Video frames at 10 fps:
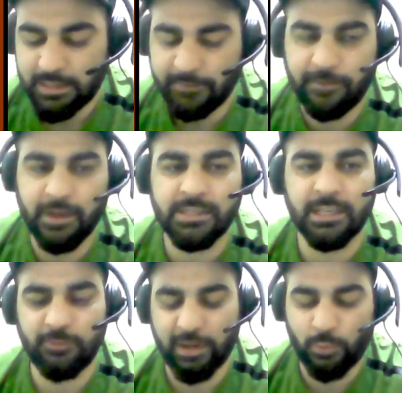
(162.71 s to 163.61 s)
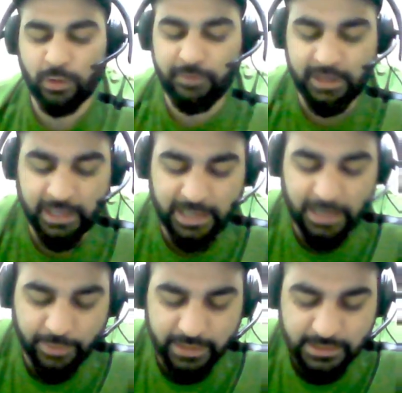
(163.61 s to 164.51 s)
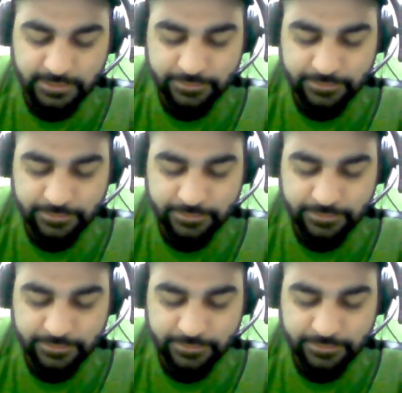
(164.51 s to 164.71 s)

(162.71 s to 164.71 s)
The first thing where overfitting can happen is,